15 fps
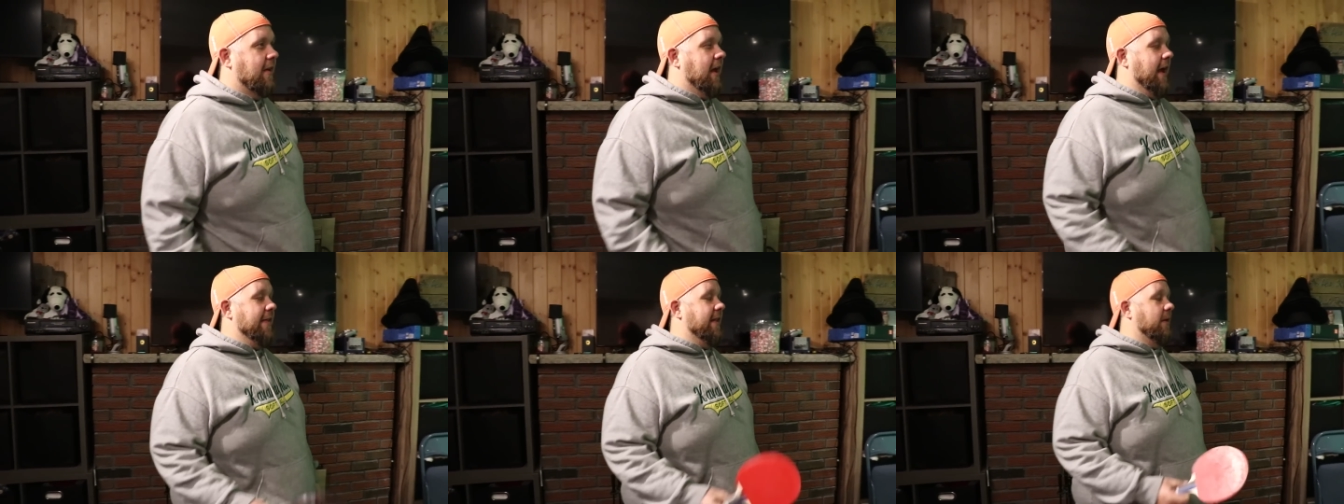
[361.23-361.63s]

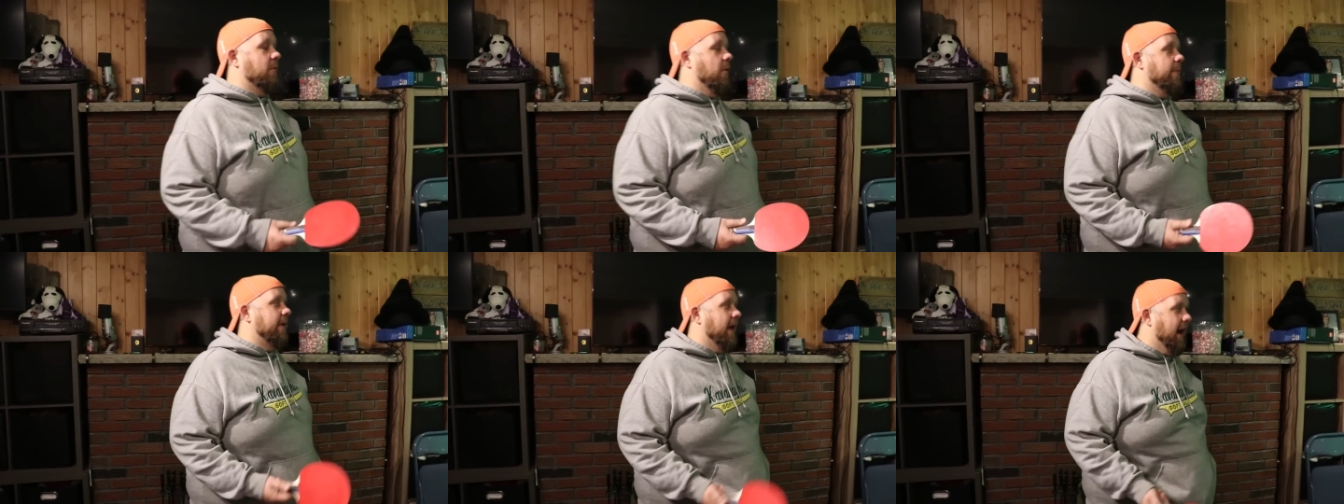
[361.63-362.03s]
and then it
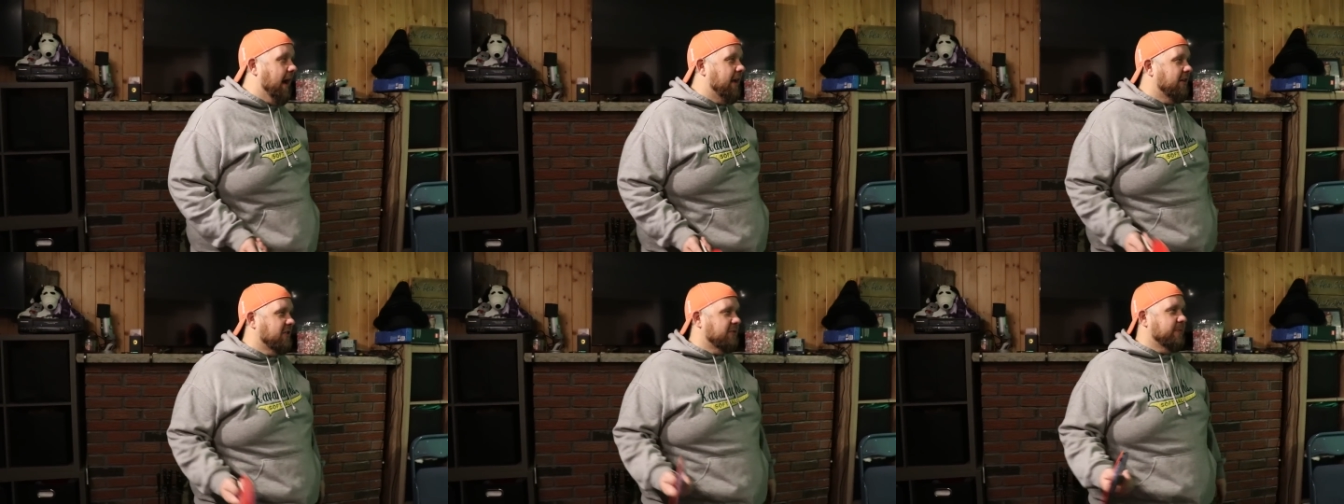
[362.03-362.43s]
won't be
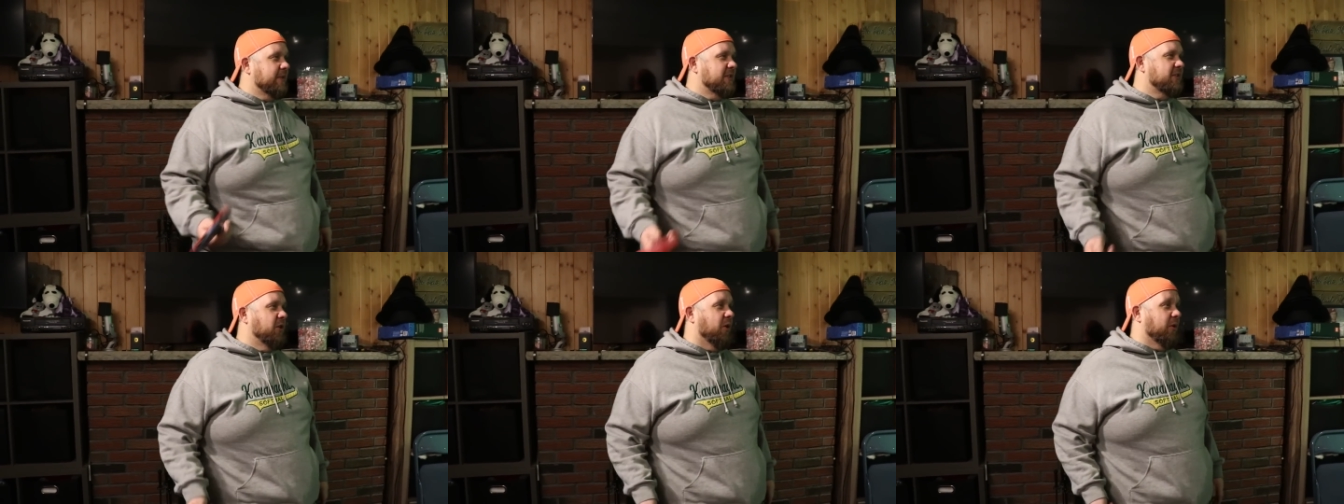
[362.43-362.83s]
hot. It'll just be
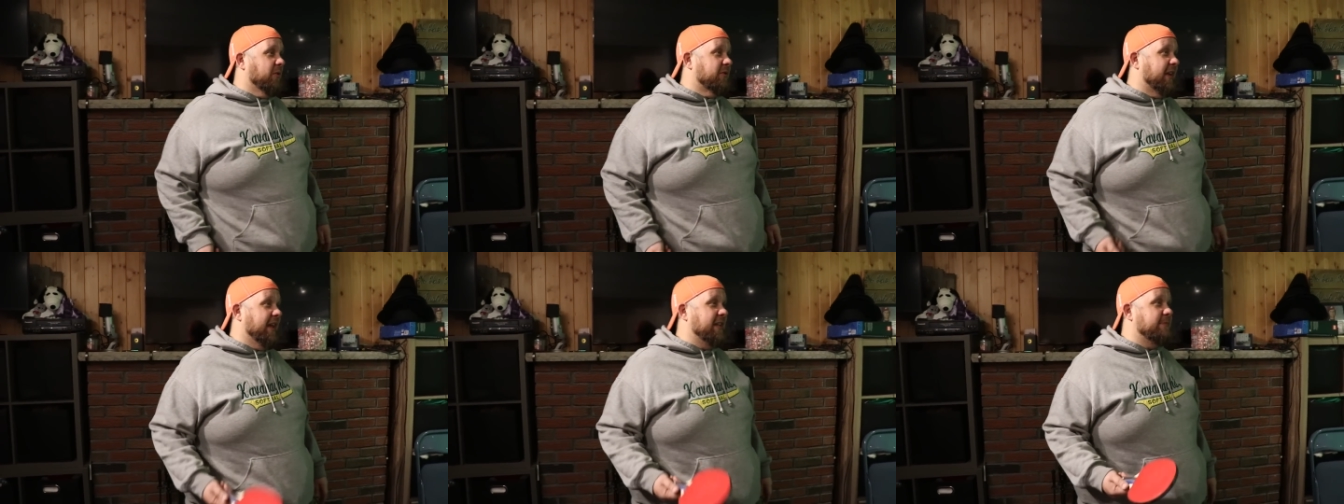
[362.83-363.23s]
salt.
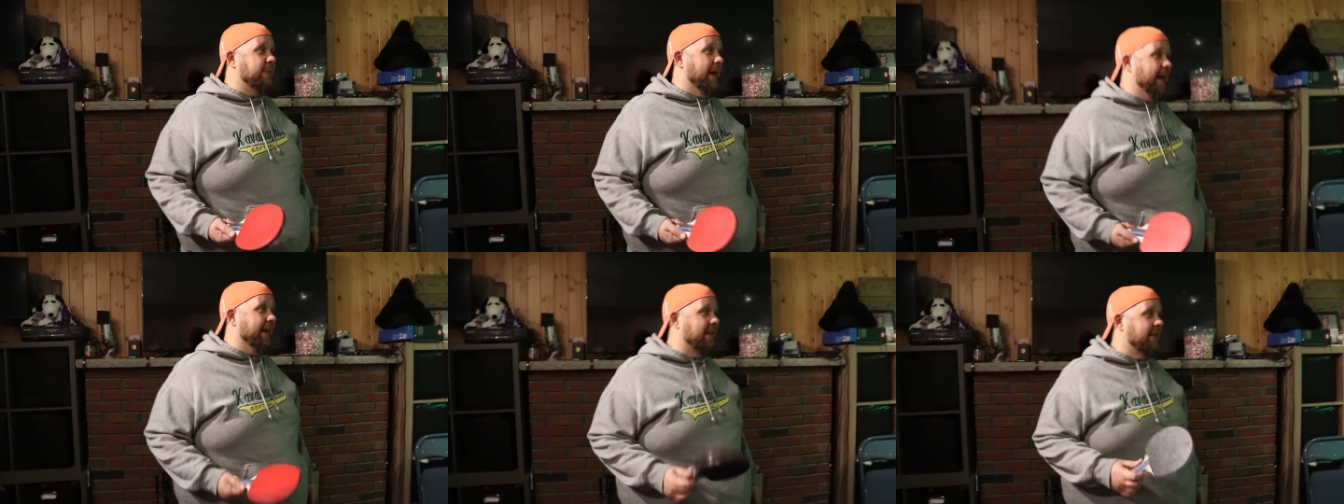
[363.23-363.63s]
It'll taste
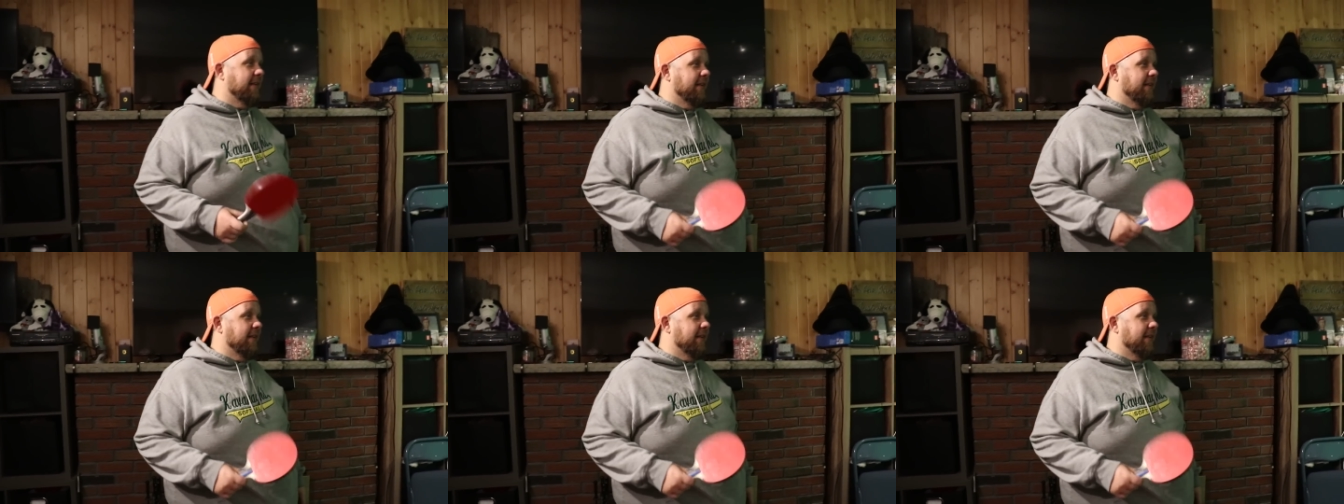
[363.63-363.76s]
bad.